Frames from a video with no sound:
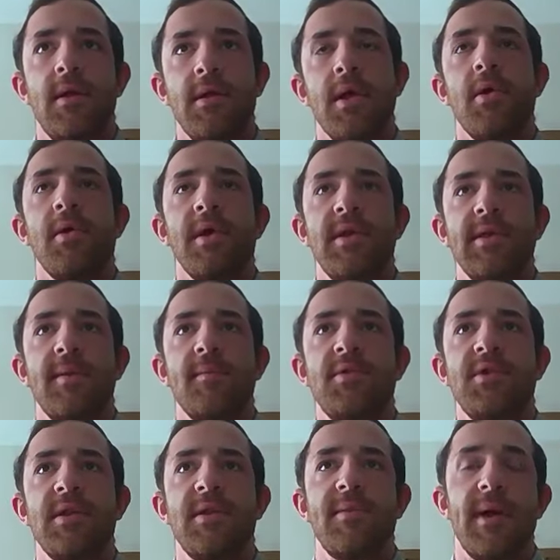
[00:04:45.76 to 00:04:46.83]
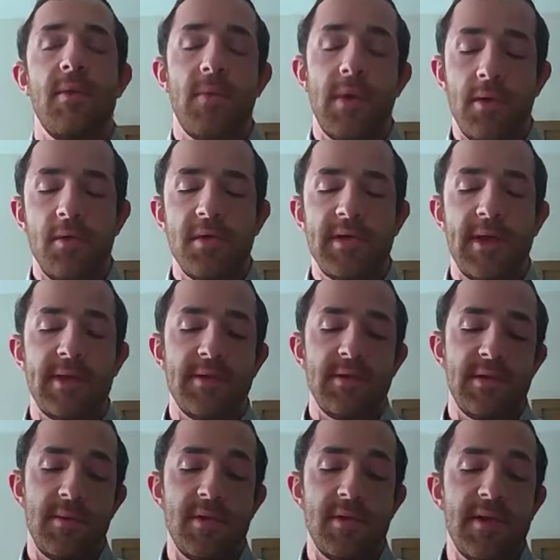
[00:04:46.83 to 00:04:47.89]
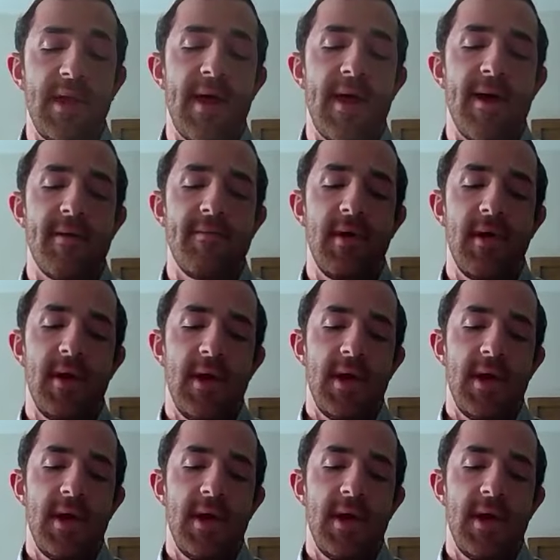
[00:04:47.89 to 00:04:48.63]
known assumptions about what hole size you're supposed to have,